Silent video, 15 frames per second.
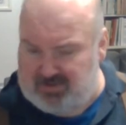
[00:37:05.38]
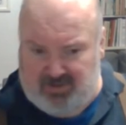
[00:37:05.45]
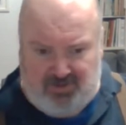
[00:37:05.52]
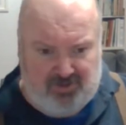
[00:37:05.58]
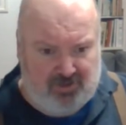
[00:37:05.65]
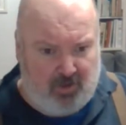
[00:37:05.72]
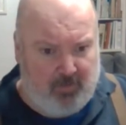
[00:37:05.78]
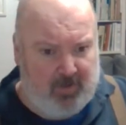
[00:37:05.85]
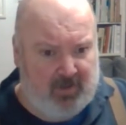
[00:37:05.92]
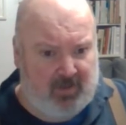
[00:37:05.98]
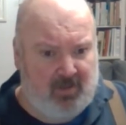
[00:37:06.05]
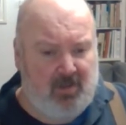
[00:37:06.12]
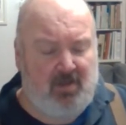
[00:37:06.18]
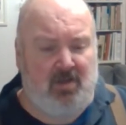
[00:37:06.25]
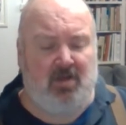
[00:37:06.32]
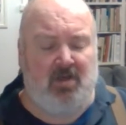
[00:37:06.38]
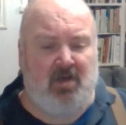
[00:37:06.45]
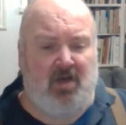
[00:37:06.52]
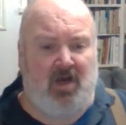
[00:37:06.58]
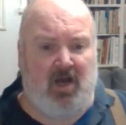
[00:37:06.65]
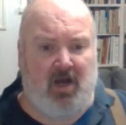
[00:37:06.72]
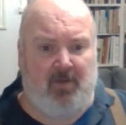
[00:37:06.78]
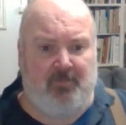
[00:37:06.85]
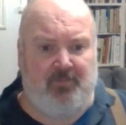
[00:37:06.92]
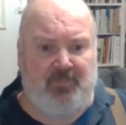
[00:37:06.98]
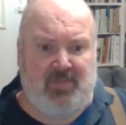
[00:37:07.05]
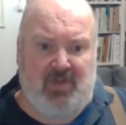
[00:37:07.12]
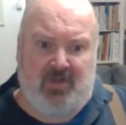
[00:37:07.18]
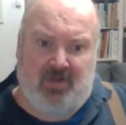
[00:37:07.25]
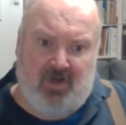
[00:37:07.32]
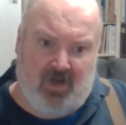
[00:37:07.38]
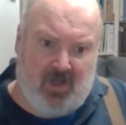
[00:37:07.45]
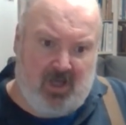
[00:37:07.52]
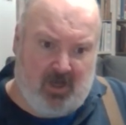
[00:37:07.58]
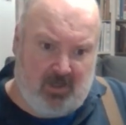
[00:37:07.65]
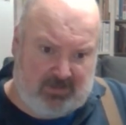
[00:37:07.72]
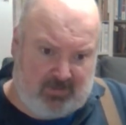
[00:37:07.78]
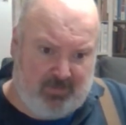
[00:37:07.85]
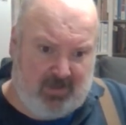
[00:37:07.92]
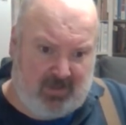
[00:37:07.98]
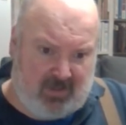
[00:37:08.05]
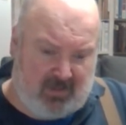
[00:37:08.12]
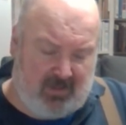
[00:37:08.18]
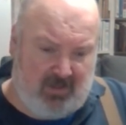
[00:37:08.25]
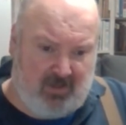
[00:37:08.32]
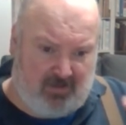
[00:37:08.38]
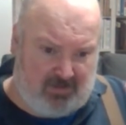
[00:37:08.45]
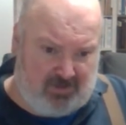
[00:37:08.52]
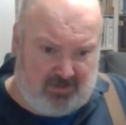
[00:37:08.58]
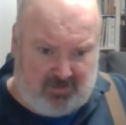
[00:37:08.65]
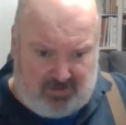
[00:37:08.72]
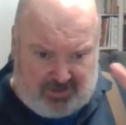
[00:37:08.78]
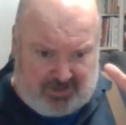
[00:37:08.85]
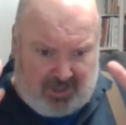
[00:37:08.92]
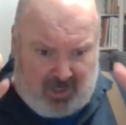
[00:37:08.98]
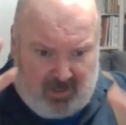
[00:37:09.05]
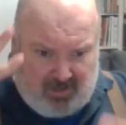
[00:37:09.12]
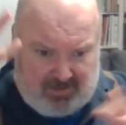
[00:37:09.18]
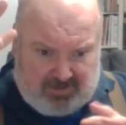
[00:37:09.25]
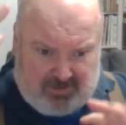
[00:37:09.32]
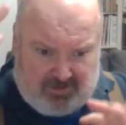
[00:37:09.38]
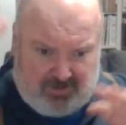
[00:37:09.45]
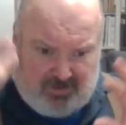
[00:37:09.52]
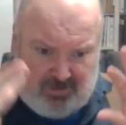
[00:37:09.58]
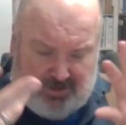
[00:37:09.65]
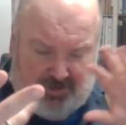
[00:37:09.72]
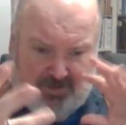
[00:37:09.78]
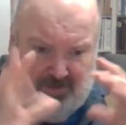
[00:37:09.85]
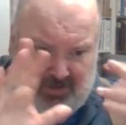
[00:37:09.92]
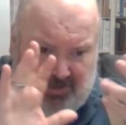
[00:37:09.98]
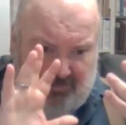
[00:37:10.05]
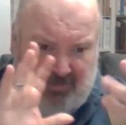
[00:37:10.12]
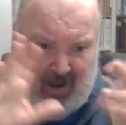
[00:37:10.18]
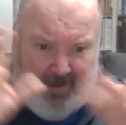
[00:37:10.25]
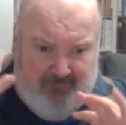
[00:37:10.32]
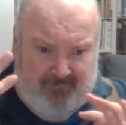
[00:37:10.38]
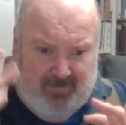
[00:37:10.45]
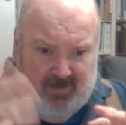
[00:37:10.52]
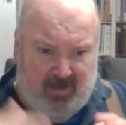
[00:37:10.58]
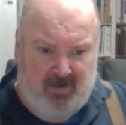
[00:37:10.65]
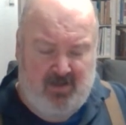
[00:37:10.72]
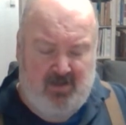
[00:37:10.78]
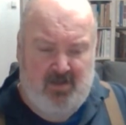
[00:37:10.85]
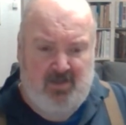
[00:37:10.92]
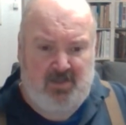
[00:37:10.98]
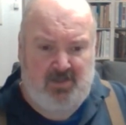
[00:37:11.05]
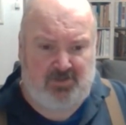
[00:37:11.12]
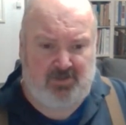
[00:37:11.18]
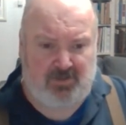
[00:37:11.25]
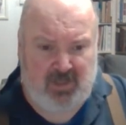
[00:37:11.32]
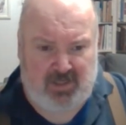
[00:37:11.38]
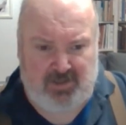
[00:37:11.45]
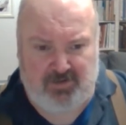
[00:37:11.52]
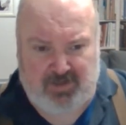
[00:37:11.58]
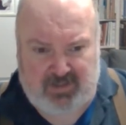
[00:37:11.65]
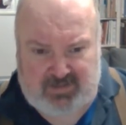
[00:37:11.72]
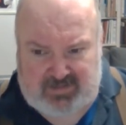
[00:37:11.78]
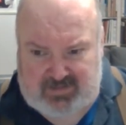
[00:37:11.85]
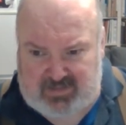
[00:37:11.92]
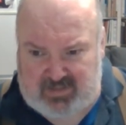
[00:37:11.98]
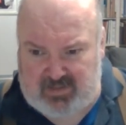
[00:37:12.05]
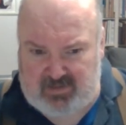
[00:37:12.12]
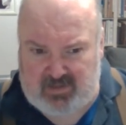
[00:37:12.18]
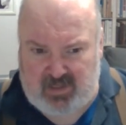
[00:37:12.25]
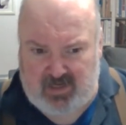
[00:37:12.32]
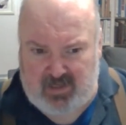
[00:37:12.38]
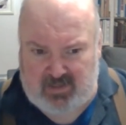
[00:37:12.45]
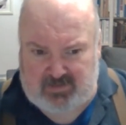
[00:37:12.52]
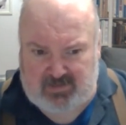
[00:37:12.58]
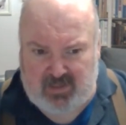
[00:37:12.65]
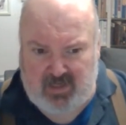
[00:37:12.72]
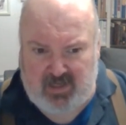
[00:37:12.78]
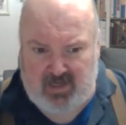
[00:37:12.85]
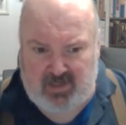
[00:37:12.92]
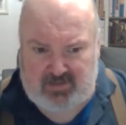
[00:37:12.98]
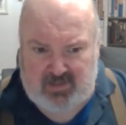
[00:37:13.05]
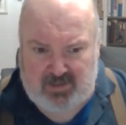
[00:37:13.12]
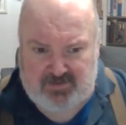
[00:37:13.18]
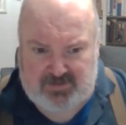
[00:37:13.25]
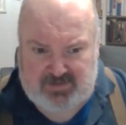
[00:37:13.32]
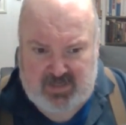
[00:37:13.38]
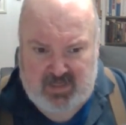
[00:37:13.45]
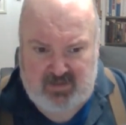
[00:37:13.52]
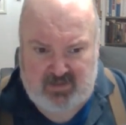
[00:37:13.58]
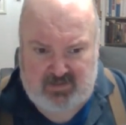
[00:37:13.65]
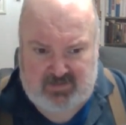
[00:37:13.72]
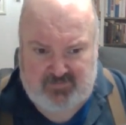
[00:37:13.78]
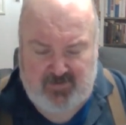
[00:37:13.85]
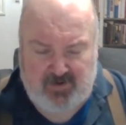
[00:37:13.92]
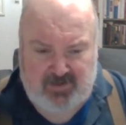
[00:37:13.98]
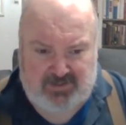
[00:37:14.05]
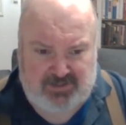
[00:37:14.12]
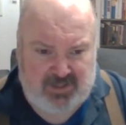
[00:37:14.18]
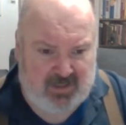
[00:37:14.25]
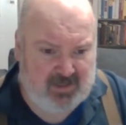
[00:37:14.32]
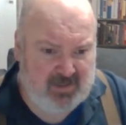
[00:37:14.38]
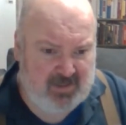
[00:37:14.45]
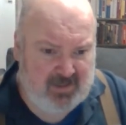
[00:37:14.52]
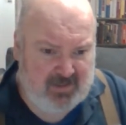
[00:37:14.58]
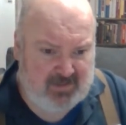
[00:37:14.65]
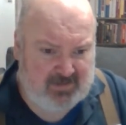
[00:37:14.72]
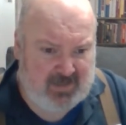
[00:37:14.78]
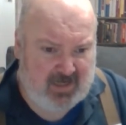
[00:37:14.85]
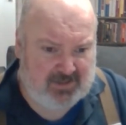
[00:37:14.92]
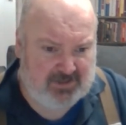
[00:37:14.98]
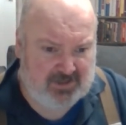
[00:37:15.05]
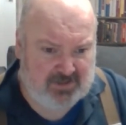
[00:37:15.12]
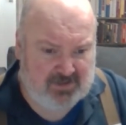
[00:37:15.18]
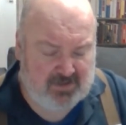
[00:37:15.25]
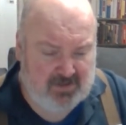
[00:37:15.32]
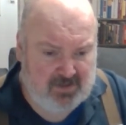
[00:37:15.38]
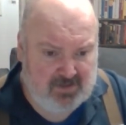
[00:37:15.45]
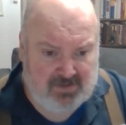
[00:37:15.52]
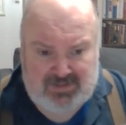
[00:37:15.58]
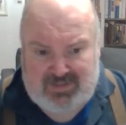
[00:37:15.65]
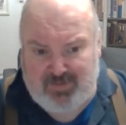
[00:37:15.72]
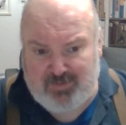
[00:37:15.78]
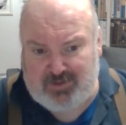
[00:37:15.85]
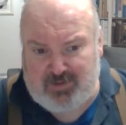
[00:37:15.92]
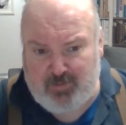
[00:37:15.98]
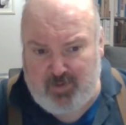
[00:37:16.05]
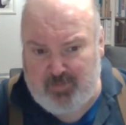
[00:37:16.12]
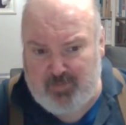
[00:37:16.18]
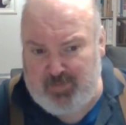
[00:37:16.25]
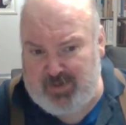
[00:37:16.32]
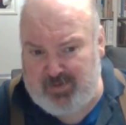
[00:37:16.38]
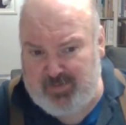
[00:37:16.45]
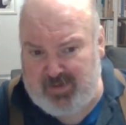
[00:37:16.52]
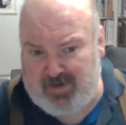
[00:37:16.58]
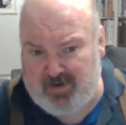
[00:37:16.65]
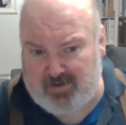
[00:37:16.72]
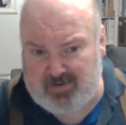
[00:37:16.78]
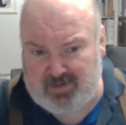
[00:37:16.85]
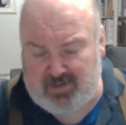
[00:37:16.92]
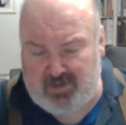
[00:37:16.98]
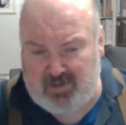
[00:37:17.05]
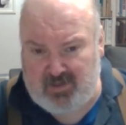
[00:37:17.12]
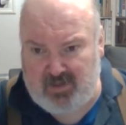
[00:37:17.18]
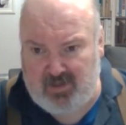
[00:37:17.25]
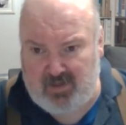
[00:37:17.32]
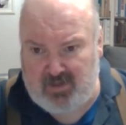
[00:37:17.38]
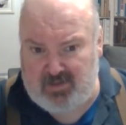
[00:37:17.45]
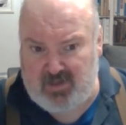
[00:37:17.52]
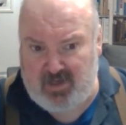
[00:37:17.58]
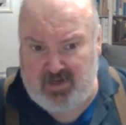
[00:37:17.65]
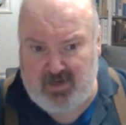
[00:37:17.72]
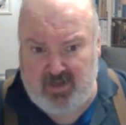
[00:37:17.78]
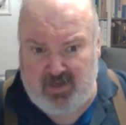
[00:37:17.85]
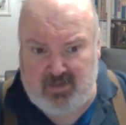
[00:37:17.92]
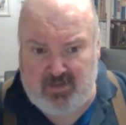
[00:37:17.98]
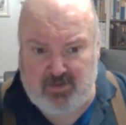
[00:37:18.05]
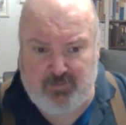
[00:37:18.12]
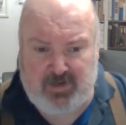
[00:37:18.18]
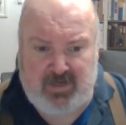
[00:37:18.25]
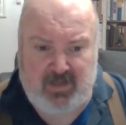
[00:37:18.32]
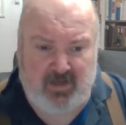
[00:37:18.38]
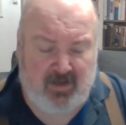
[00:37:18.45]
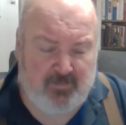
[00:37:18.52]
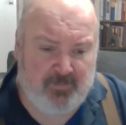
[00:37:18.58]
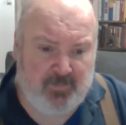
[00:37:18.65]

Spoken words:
and showing some of the charts, graphing it, so that you can see that to understand the various sections, similar to what we've been doing here in the reading.